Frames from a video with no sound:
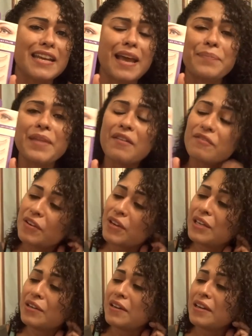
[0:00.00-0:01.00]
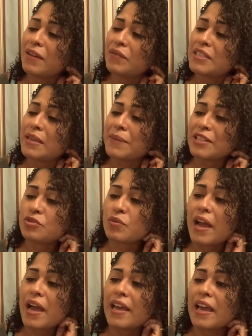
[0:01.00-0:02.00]
I'm not very good. Every time I
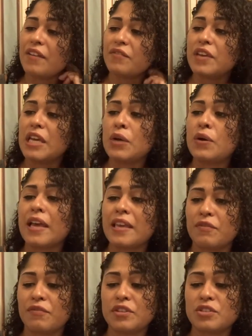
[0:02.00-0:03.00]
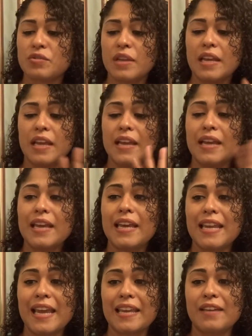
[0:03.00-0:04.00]
try, I fail, I get frustrated,
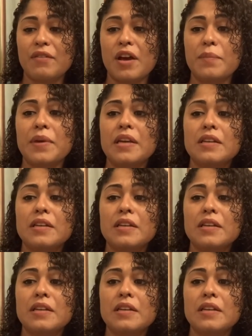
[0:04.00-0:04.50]
and I give up.